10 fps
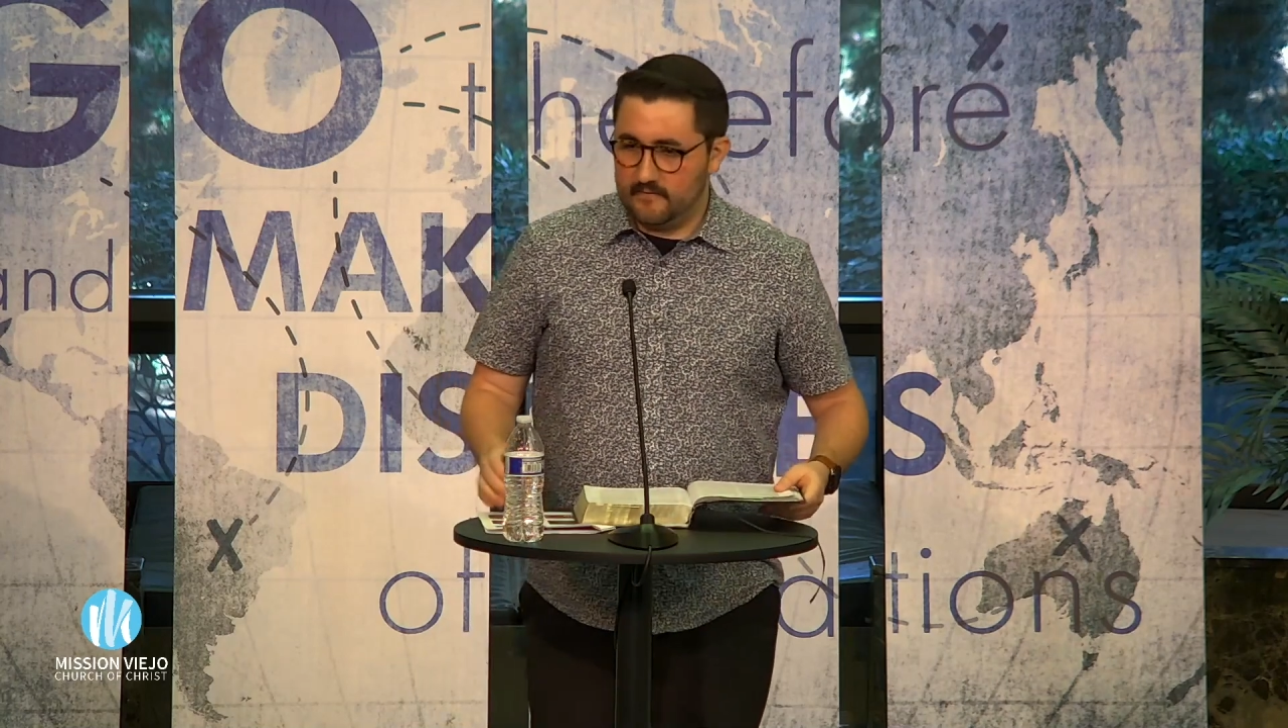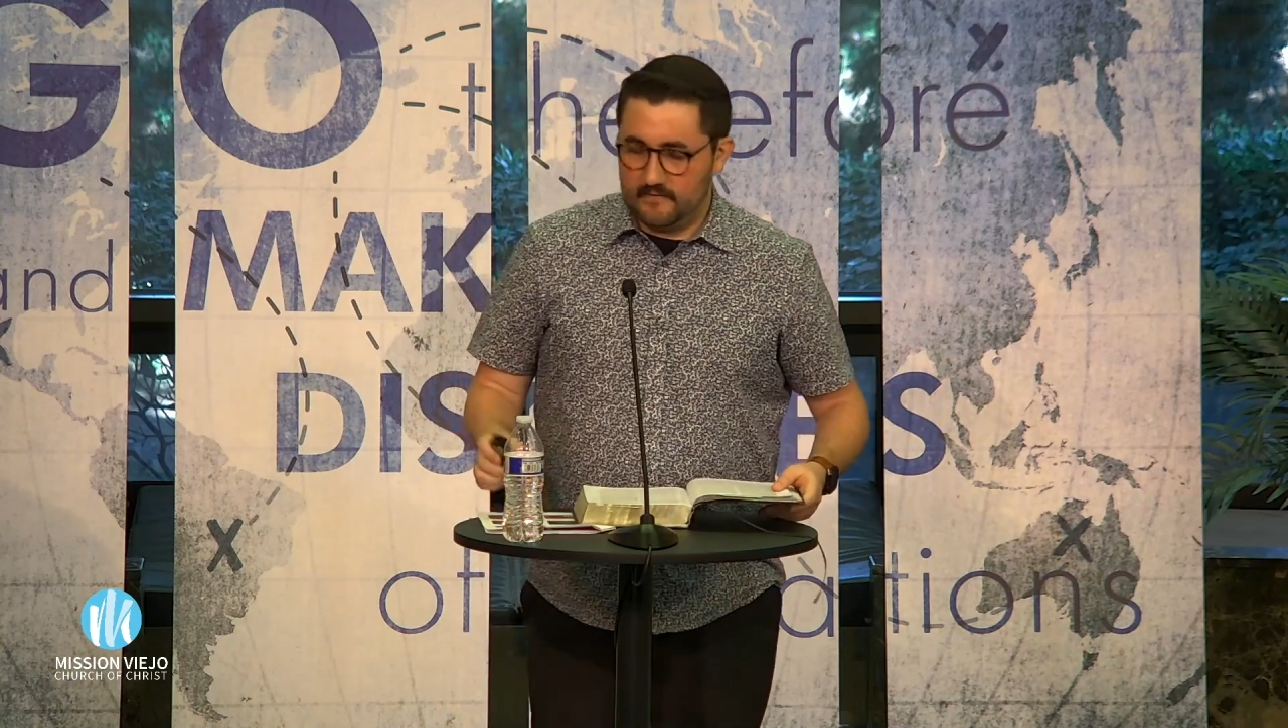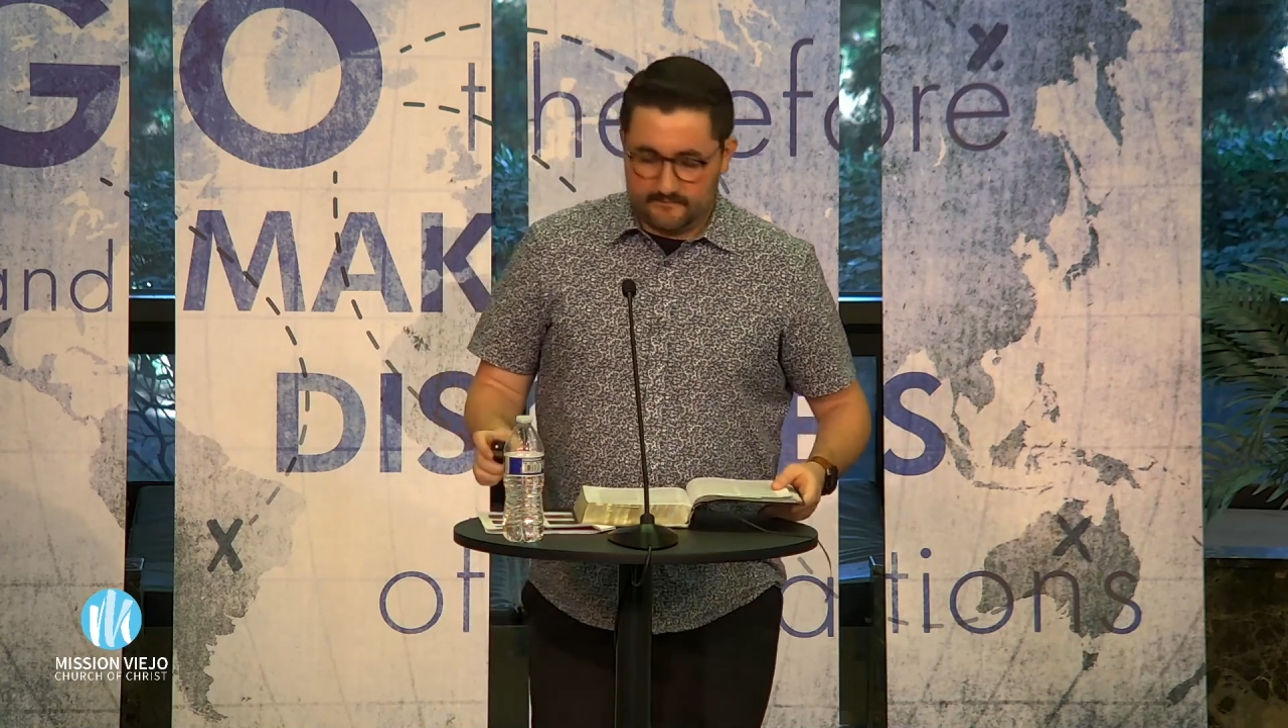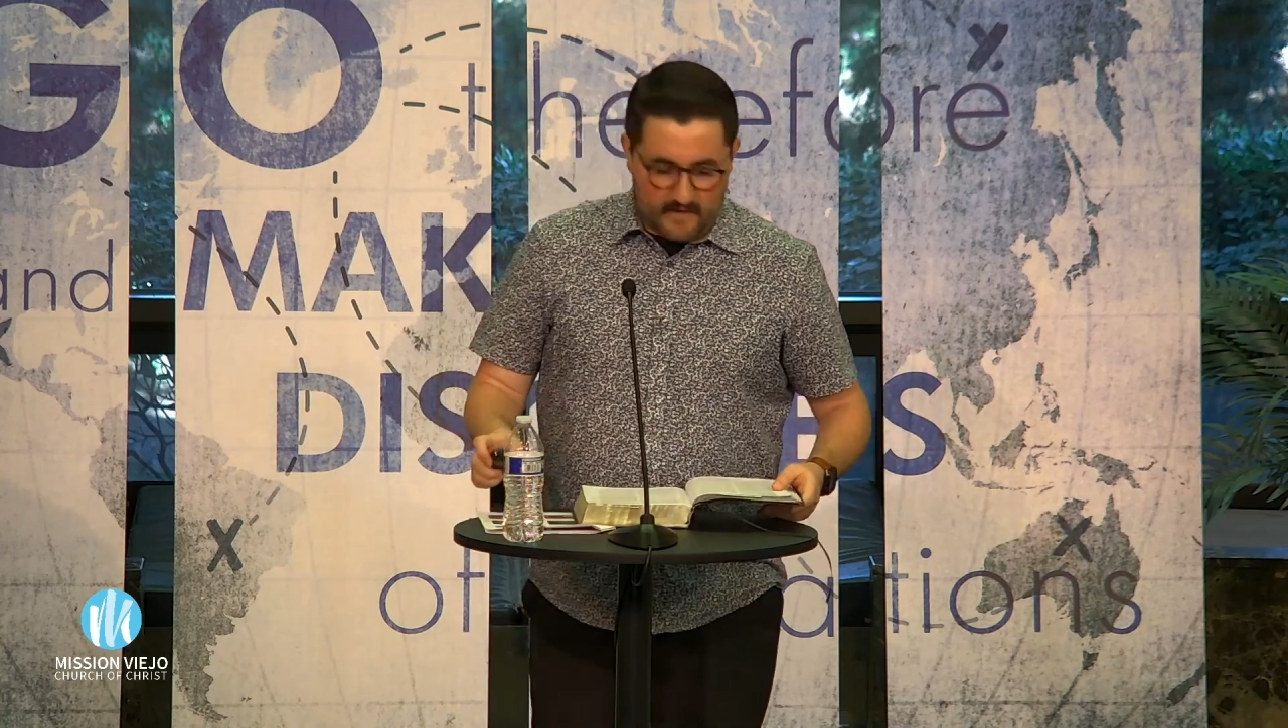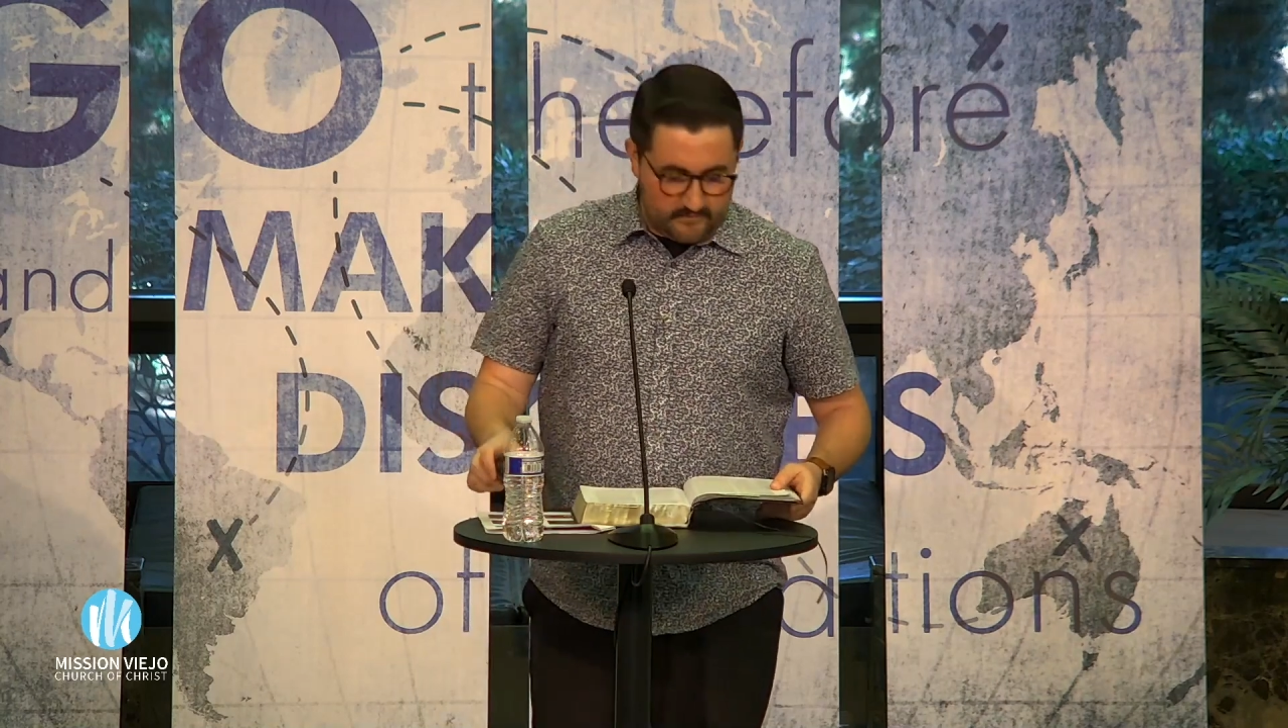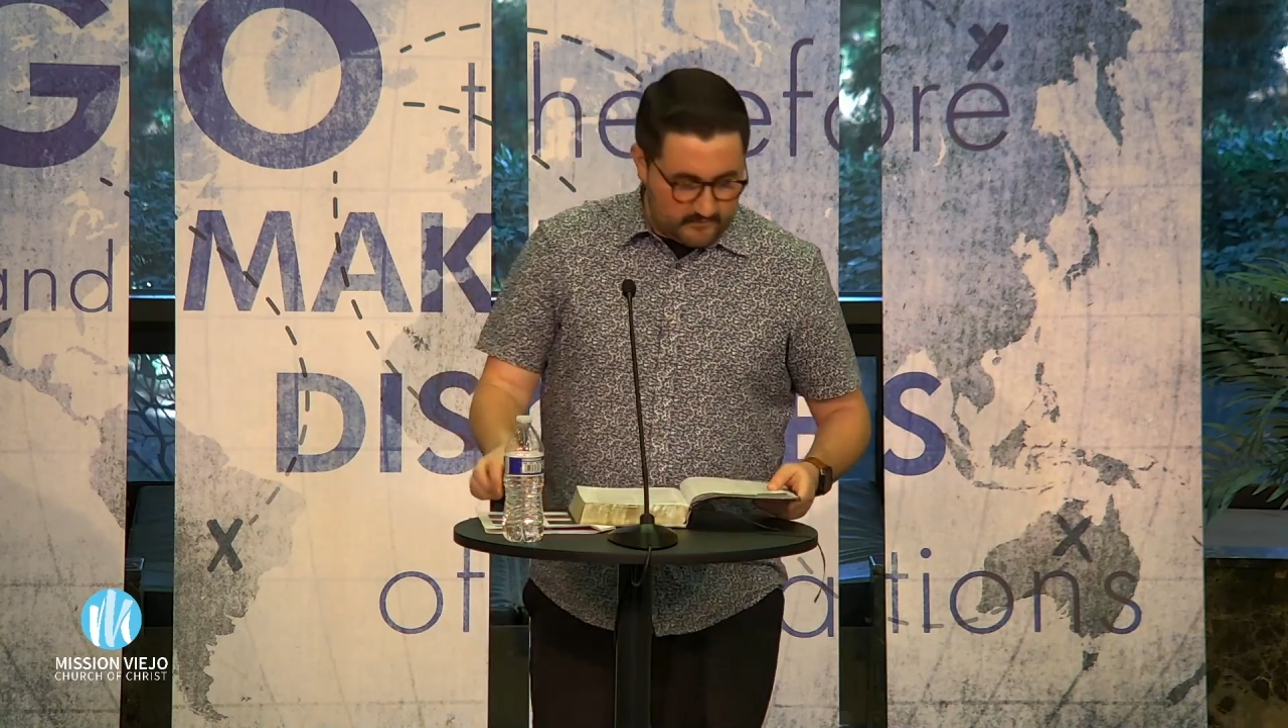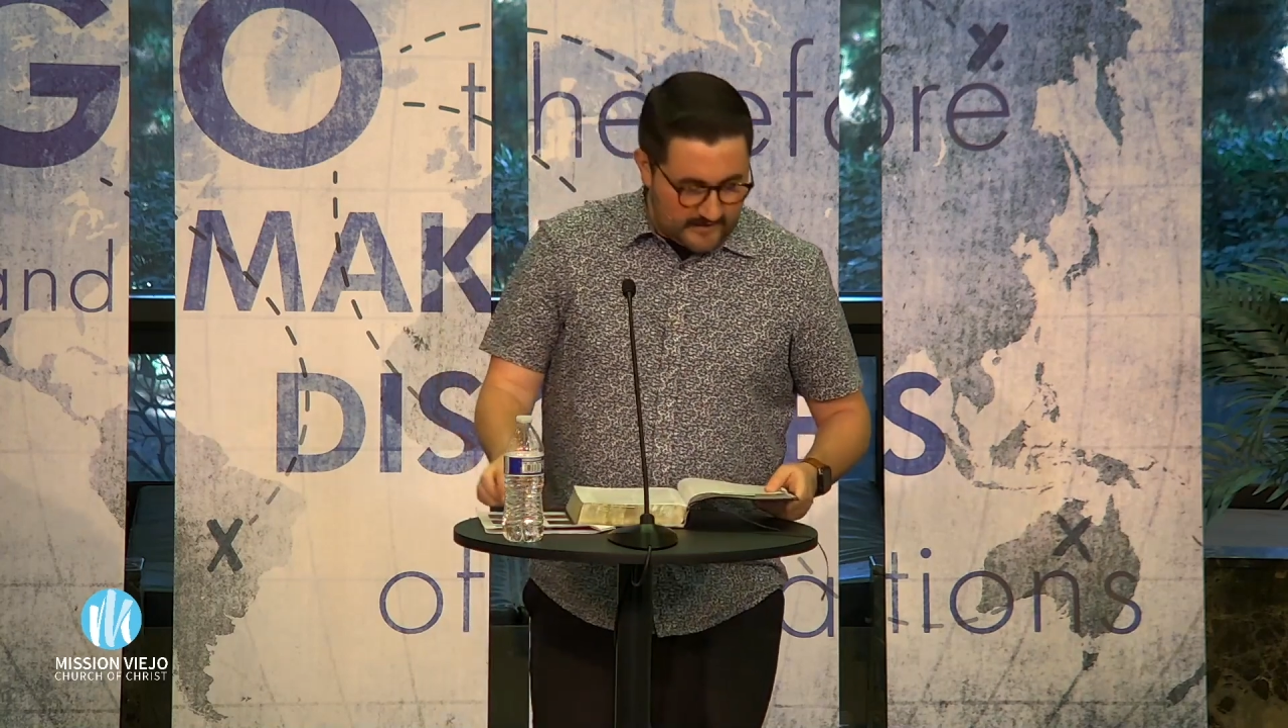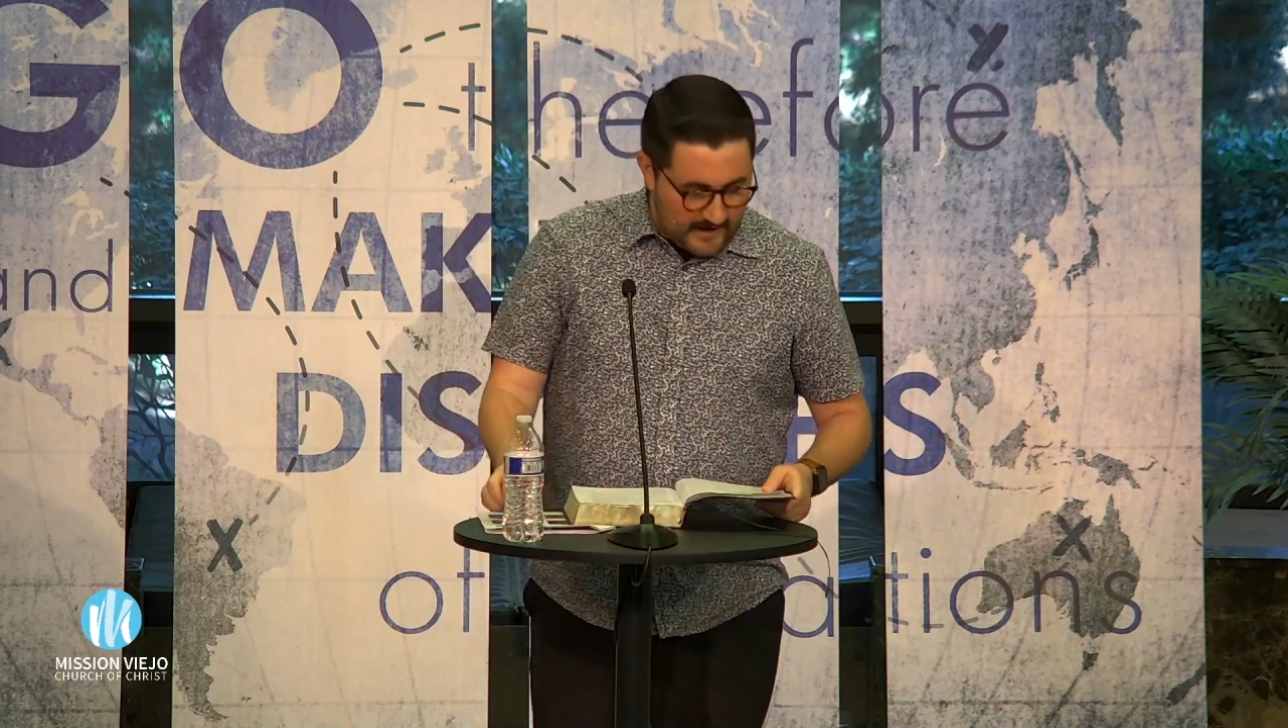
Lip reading: verses 5